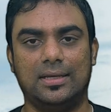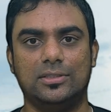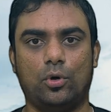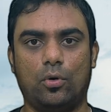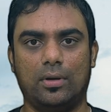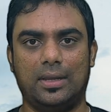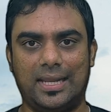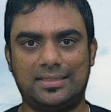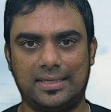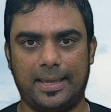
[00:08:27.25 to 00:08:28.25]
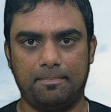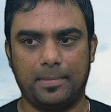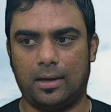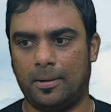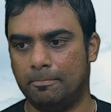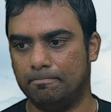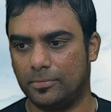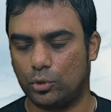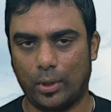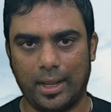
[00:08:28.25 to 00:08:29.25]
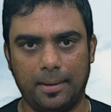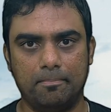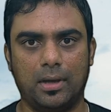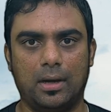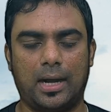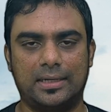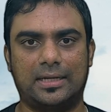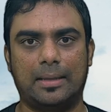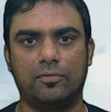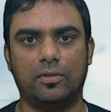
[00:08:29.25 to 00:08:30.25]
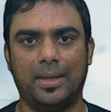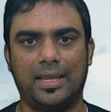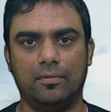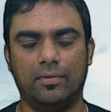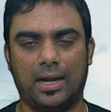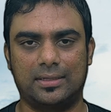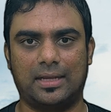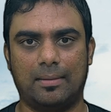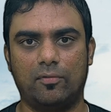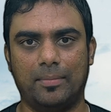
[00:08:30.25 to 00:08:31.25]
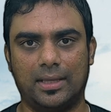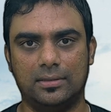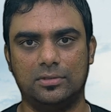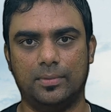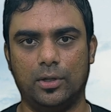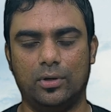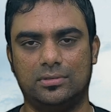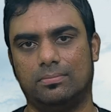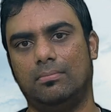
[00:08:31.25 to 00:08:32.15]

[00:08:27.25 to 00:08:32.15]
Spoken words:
So let's say today at the time of making this video is